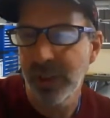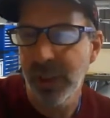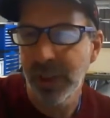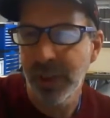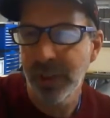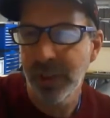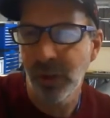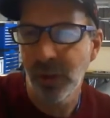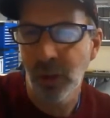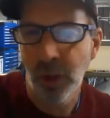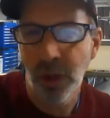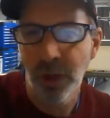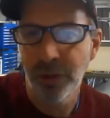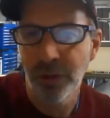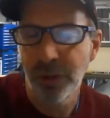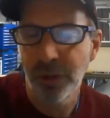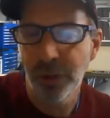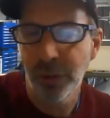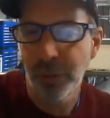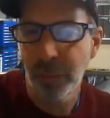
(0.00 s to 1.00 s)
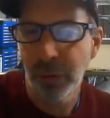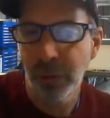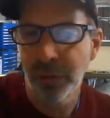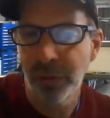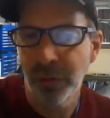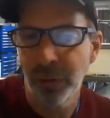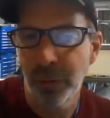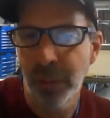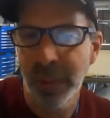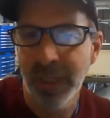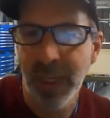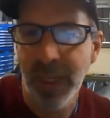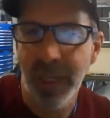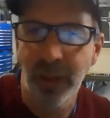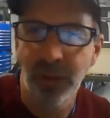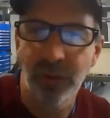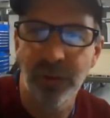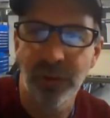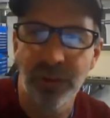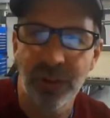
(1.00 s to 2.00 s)
It's a large discipline. There's
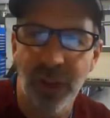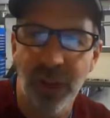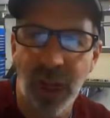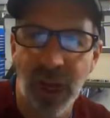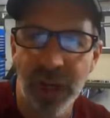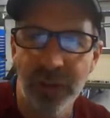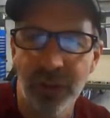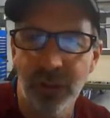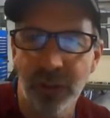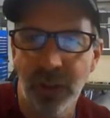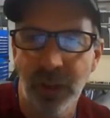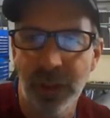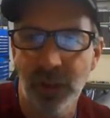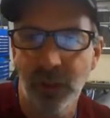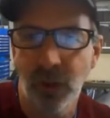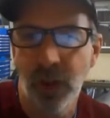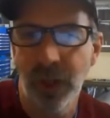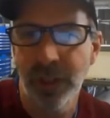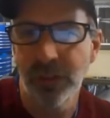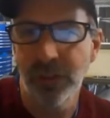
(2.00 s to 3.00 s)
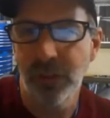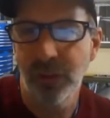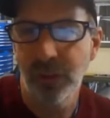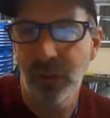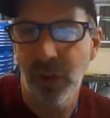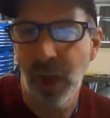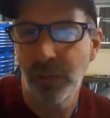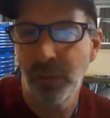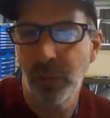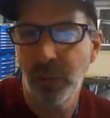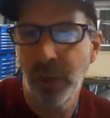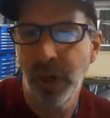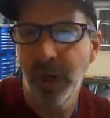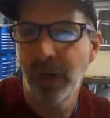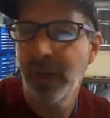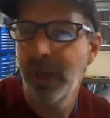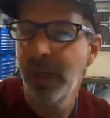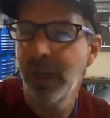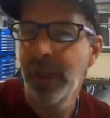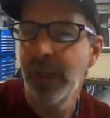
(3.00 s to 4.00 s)
mechanical design, there's electronics, there's
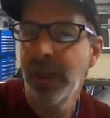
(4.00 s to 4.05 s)
software,